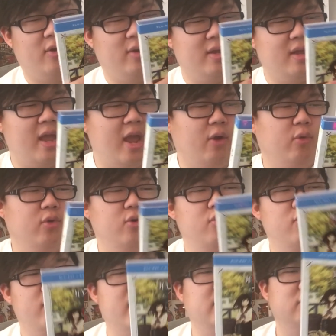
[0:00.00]
Eri,
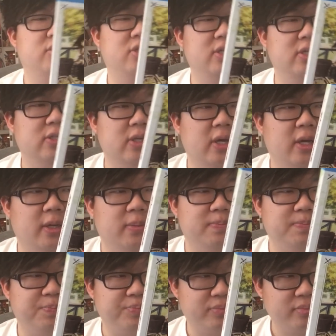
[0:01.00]
Eru, and she's
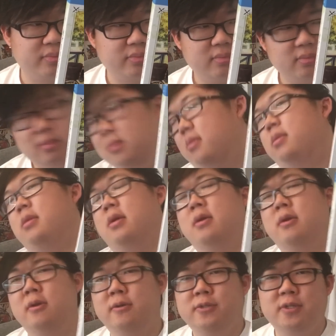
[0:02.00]
um,
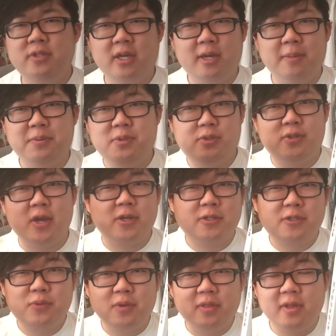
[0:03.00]
she's like
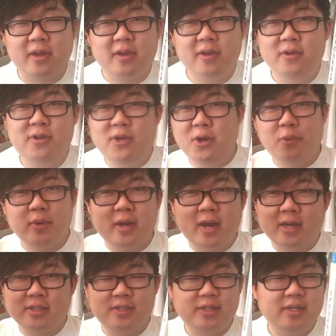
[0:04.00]
obsessed with like
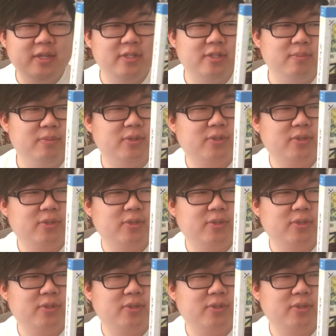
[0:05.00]
curiosities and